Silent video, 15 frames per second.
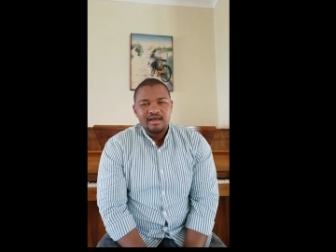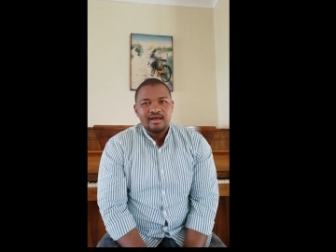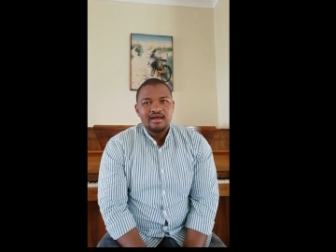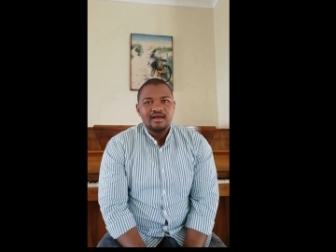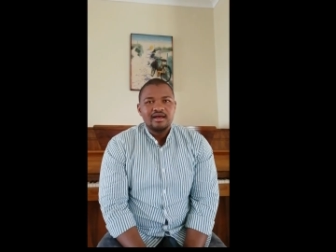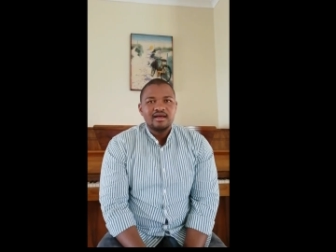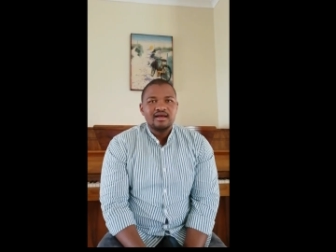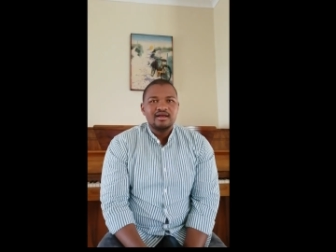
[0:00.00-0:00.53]

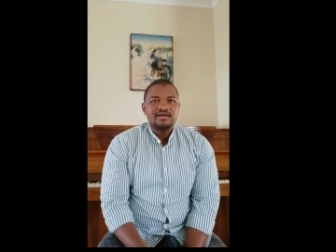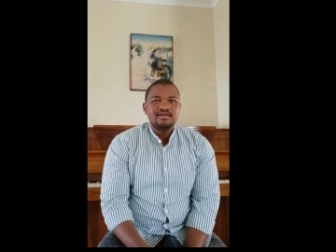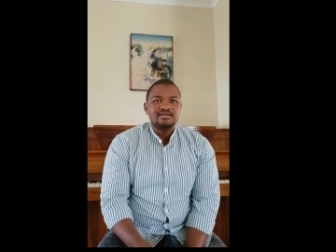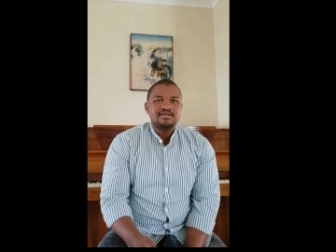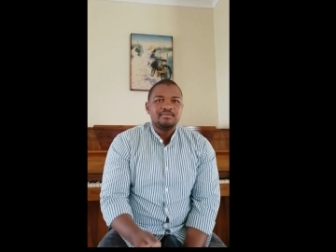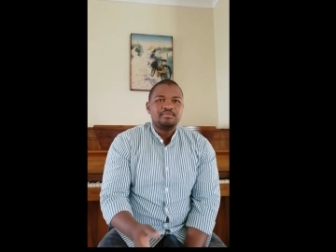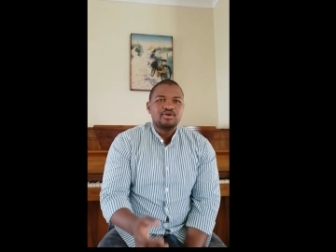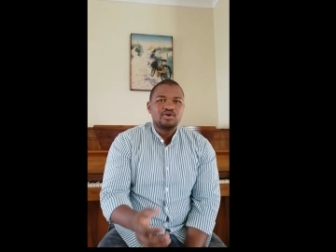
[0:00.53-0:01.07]
uh,
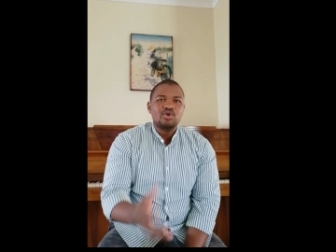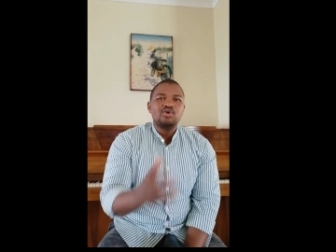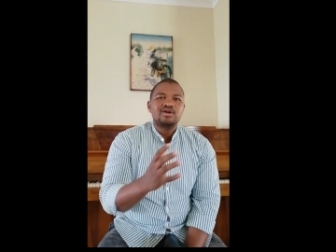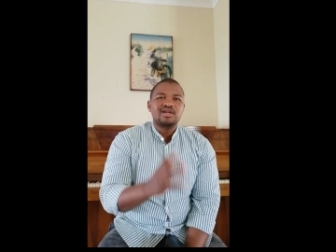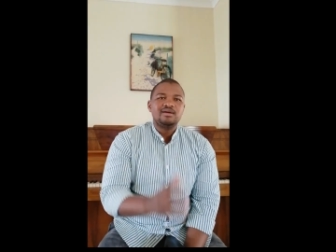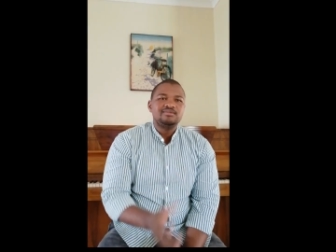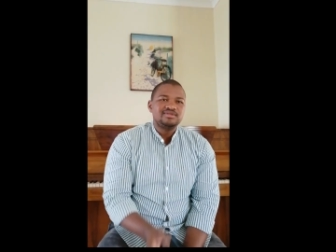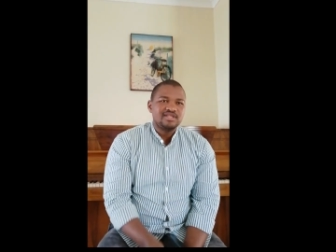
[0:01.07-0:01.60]
the
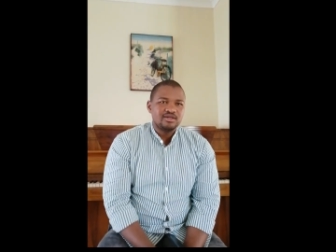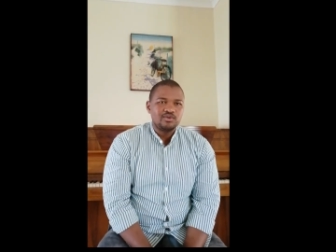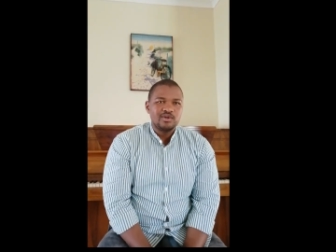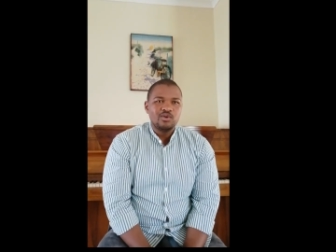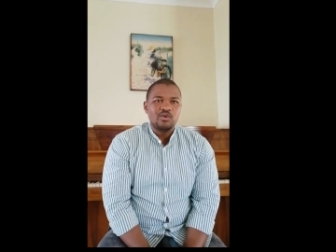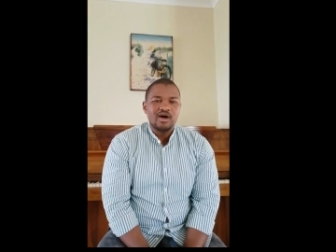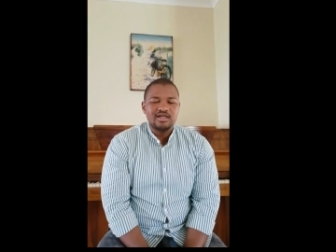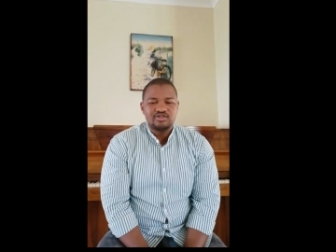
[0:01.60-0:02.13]
programs
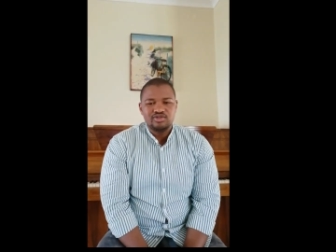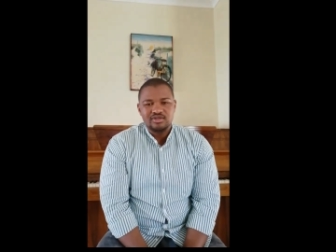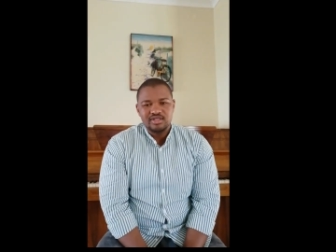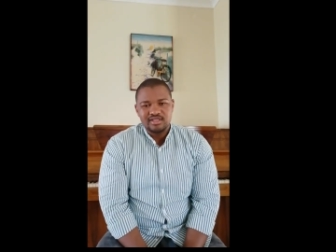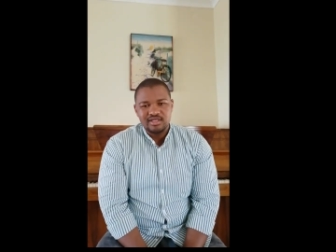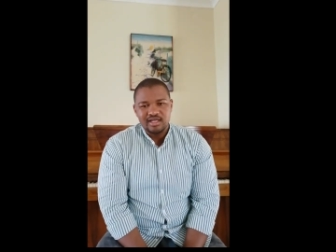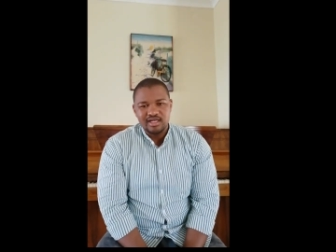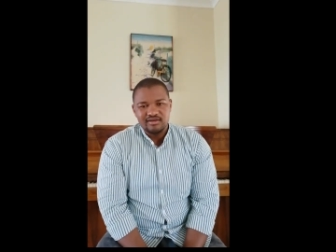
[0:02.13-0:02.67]
that we watch
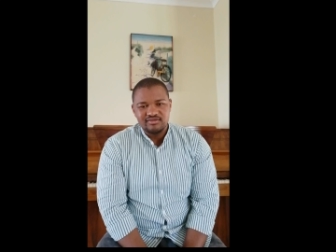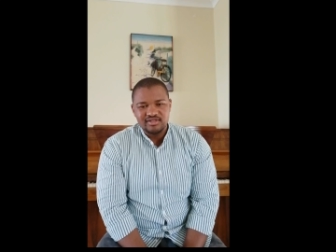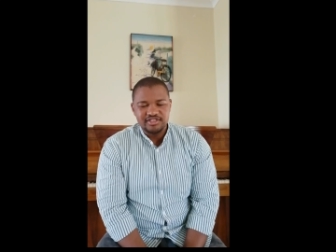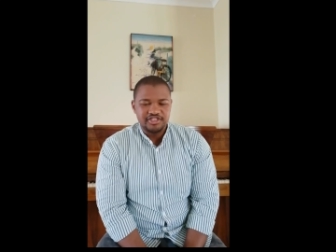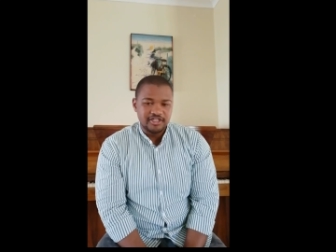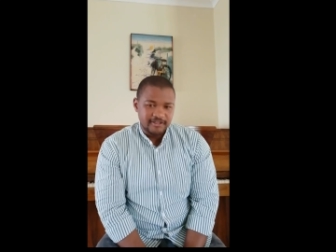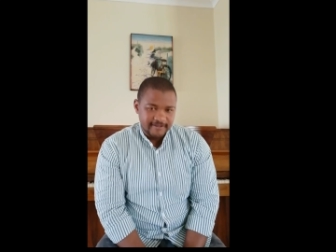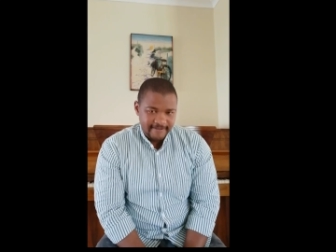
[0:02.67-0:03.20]
on the
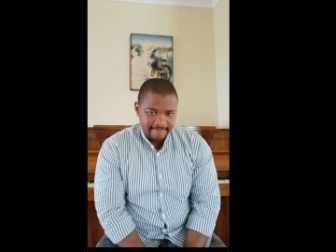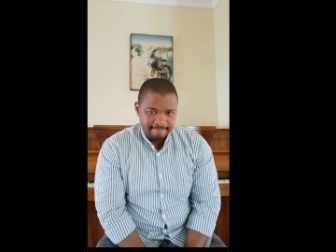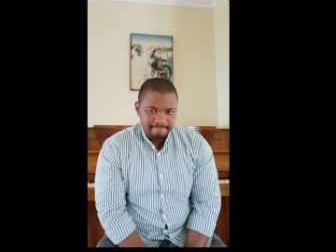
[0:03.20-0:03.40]
television,